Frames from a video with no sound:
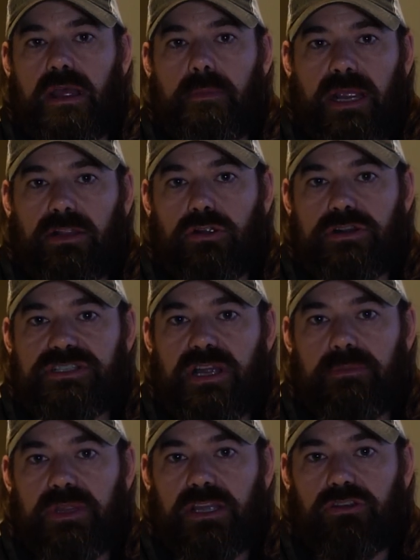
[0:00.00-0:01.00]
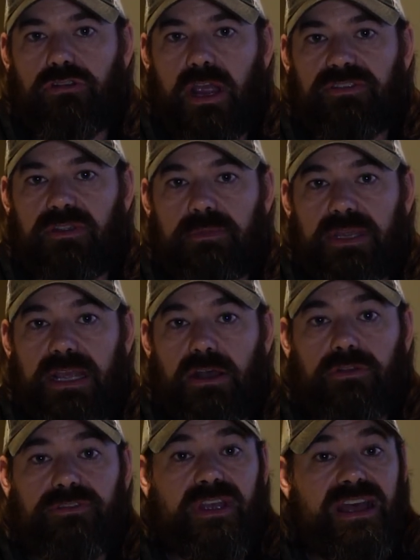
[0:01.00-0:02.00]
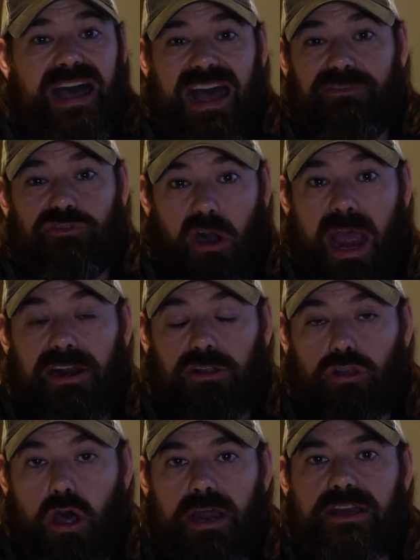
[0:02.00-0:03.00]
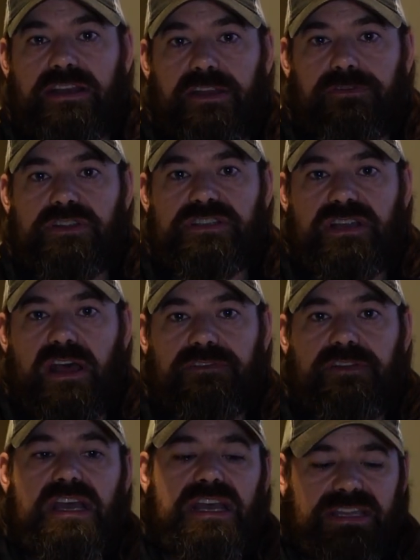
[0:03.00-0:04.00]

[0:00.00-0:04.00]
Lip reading: I might learn something and try something else. I've tried a lot of different stuff.